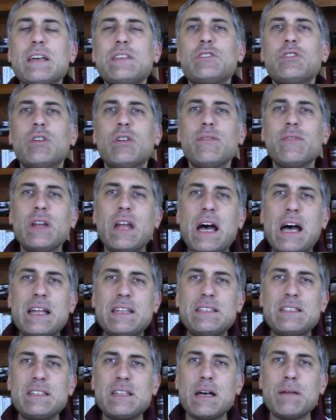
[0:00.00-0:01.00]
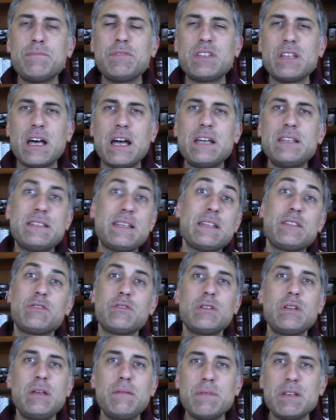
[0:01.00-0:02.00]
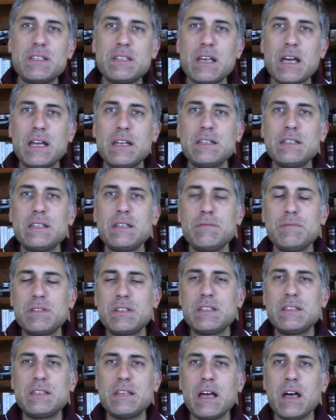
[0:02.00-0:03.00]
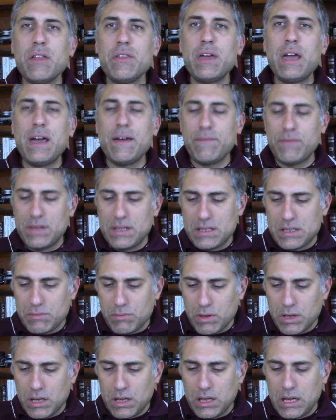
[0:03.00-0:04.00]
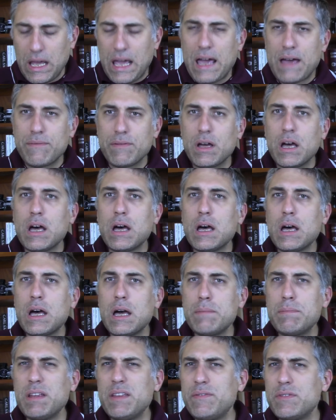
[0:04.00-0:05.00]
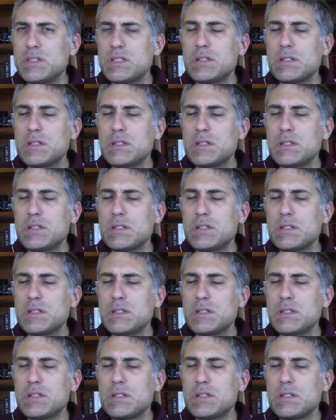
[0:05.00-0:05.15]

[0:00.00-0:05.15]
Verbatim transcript: sort of an odd stub size. That's what Nemosine seems to sell. They have this one. They have, uh, I believe it's